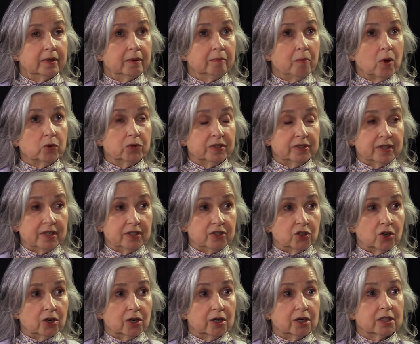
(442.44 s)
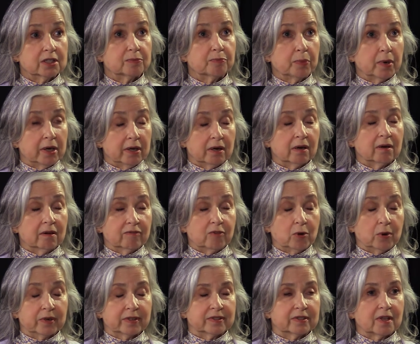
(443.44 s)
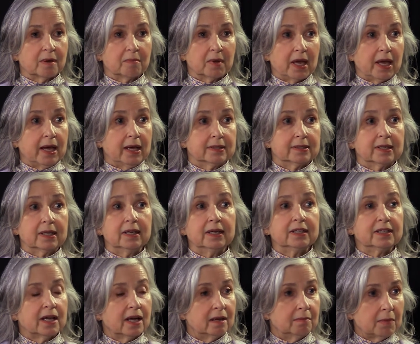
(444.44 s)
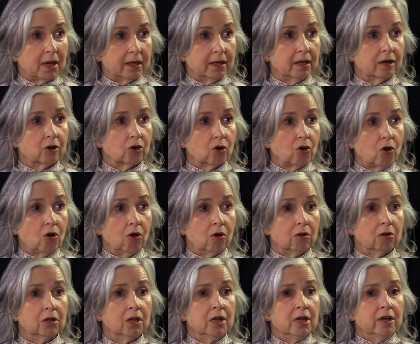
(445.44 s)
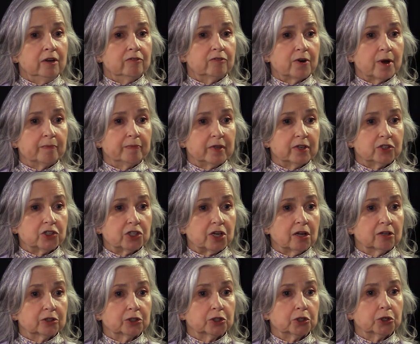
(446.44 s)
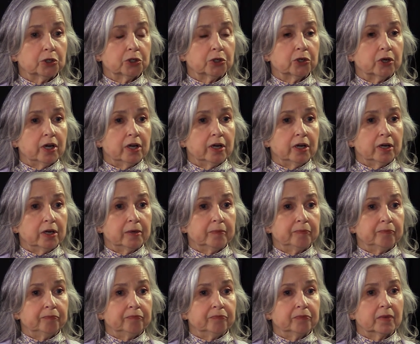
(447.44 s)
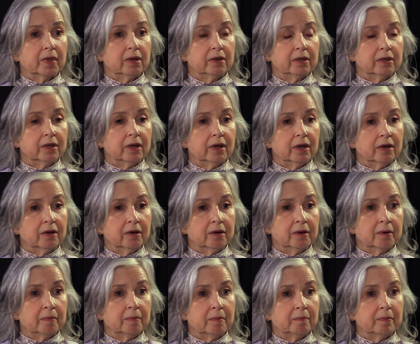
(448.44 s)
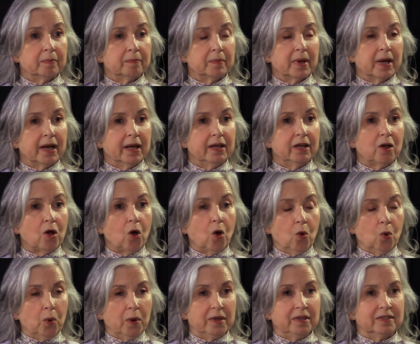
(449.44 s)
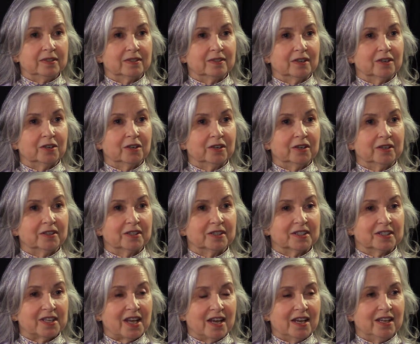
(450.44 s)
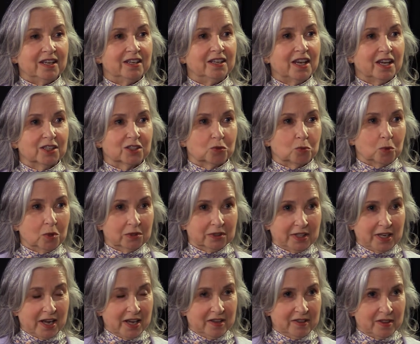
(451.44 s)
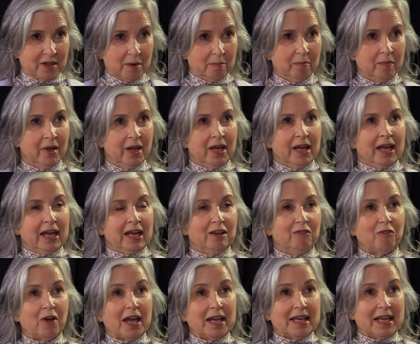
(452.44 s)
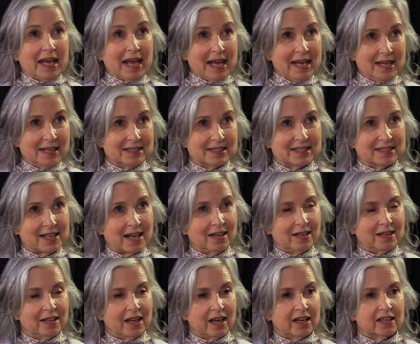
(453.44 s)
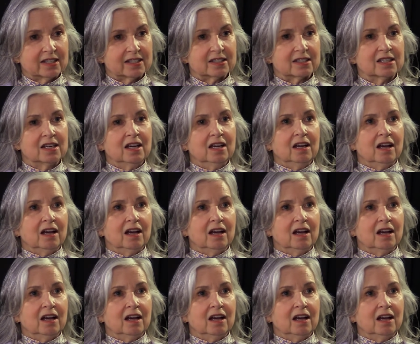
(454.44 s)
Mostly dogs, but of course some cats. Anytime I get a call from the shelter, I always say, yes, we'll take them. If I can't say yes,